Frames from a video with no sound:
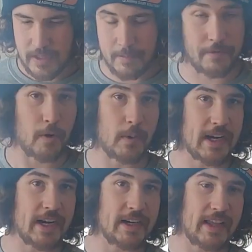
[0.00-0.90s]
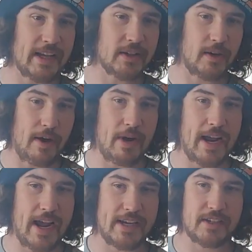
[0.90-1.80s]
Before we get into that, though, I
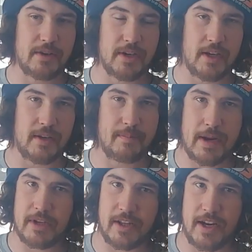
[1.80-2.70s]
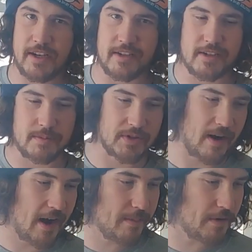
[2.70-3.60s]
want to ask you to maybe like and
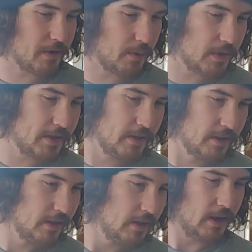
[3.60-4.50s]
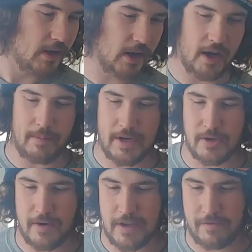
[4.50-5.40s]
subscribe if you would. I
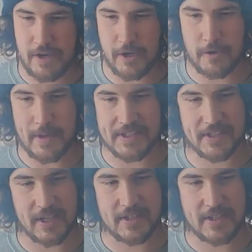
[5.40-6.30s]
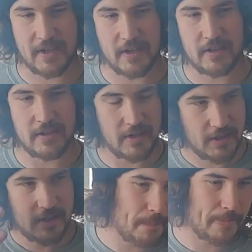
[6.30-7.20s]
do have that video of my skid steer
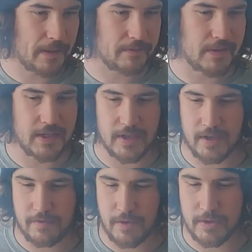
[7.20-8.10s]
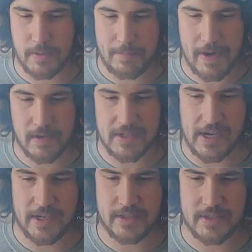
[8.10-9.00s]
of the further repairs
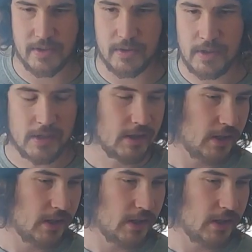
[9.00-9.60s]
on it, so